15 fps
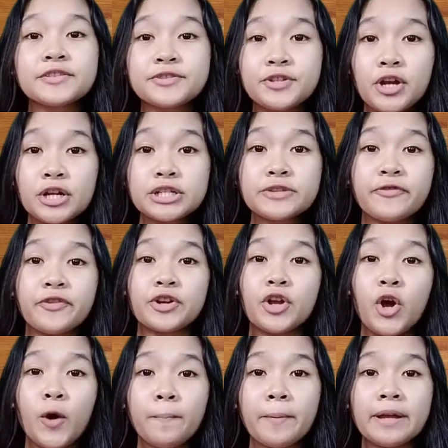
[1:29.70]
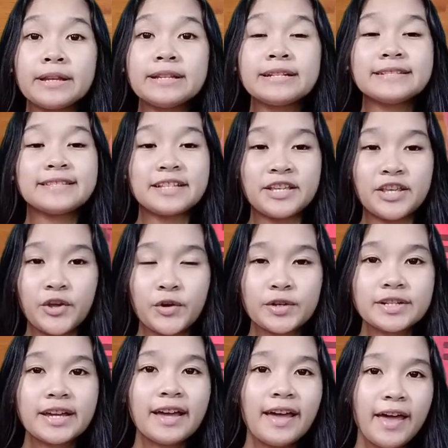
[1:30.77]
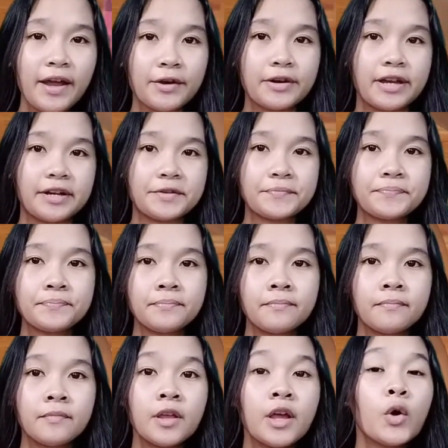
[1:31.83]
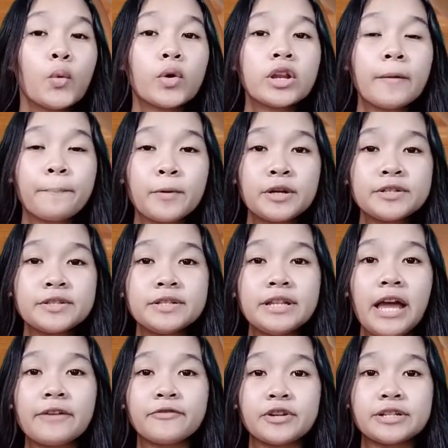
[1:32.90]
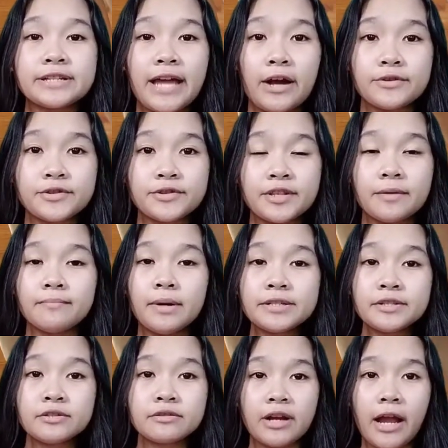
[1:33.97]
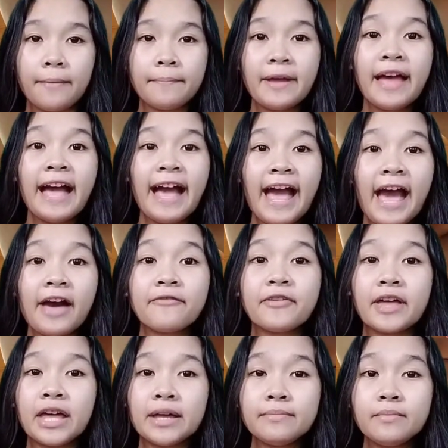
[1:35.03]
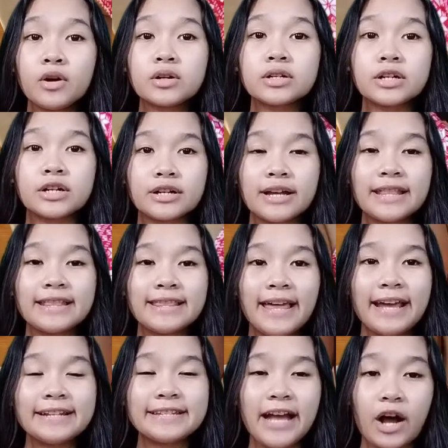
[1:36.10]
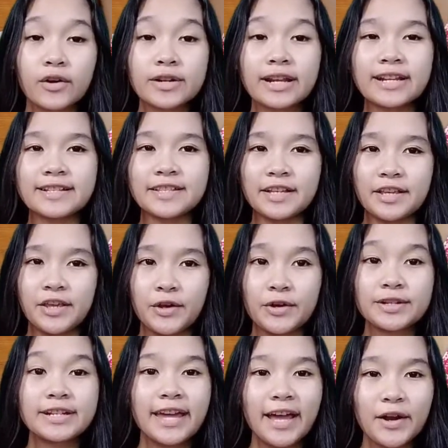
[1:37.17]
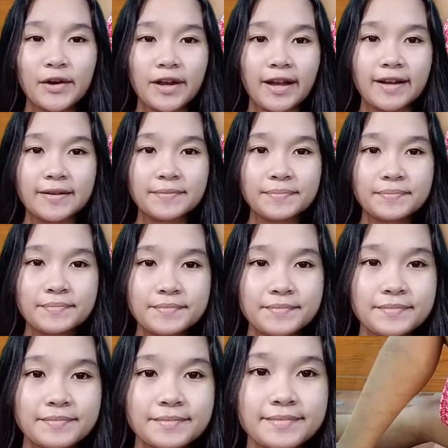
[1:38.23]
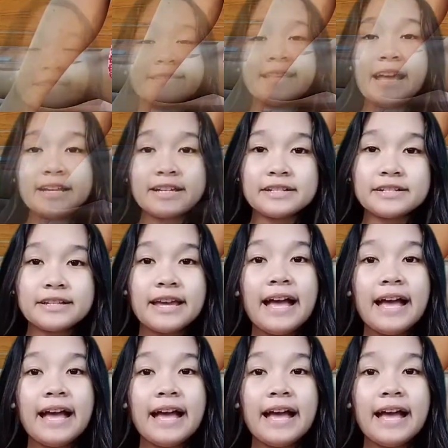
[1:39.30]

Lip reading: search for an open, secured area. When a person ever encounters a muscle cramp, have him or her lay down in a secured area. Second,